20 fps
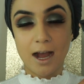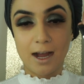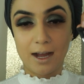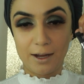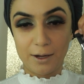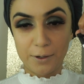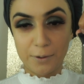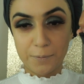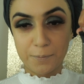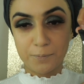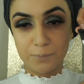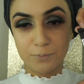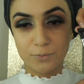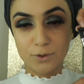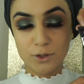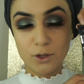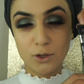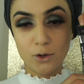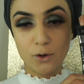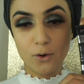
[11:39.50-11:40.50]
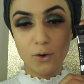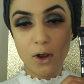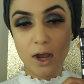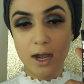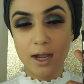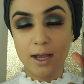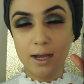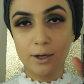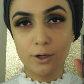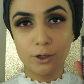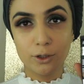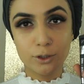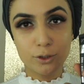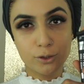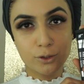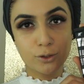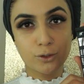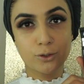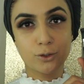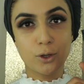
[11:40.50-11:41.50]
You know, I had
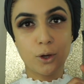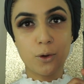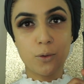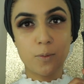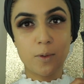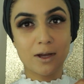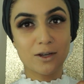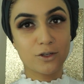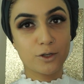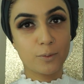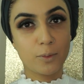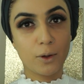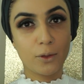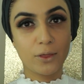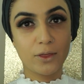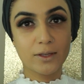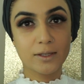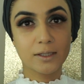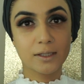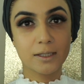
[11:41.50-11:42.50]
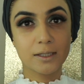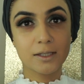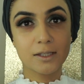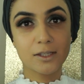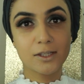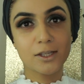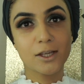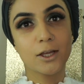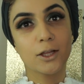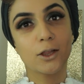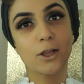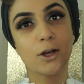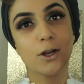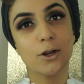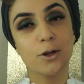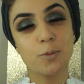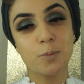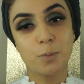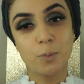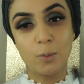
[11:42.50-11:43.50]
heard so much about this
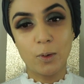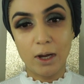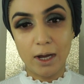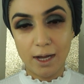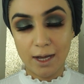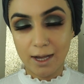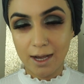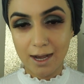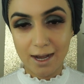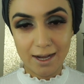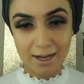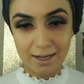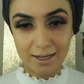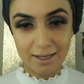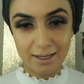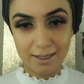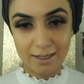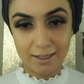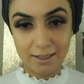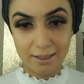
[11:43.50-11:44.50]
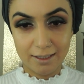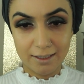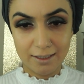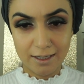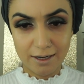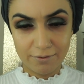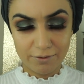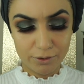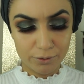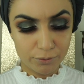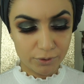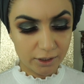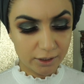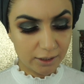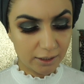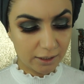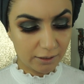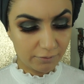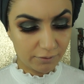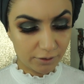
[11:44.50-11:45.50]
concealer, but I never
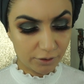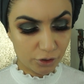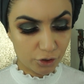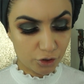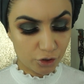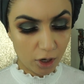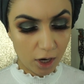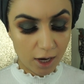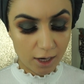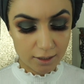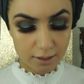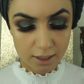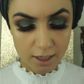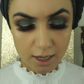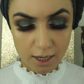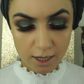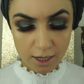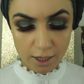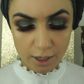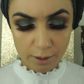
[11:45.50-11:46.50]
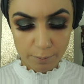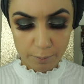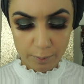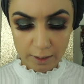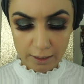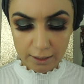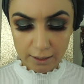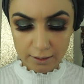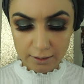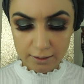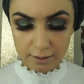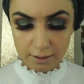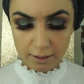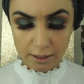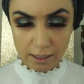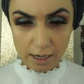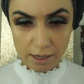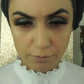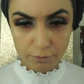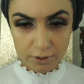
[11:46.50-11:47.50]
really give it a shot. But
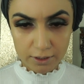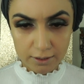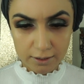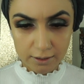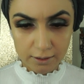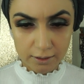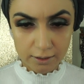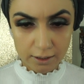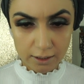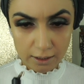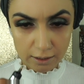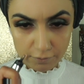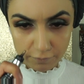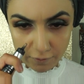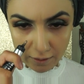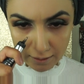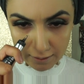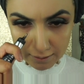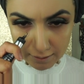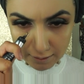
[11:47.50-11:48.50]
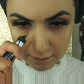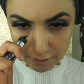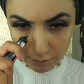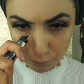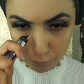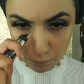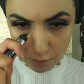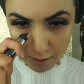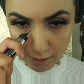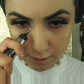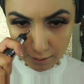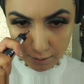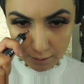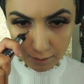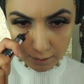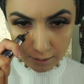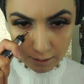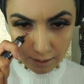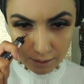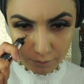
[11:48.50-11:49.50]
I recently invested in one.
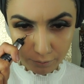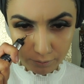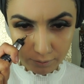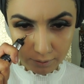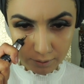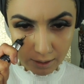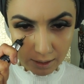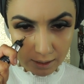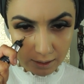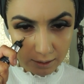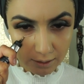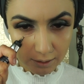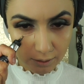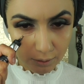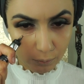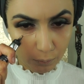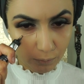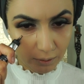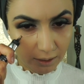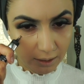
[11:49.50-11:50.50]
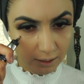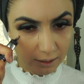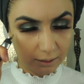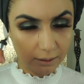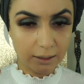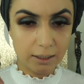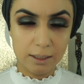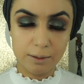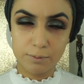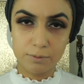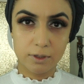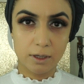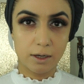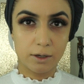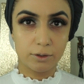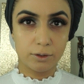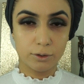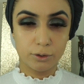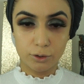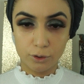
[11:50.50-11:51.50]
I don't like the way it comes
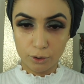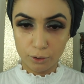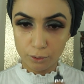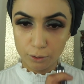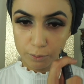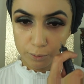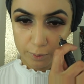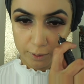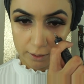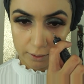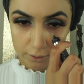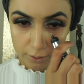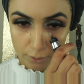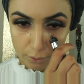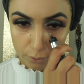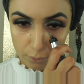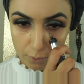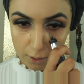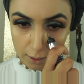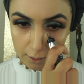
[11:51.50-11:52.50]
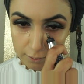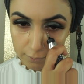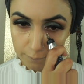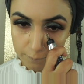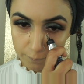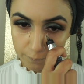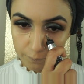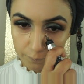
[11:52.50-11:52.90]
out of the tube, but oh well.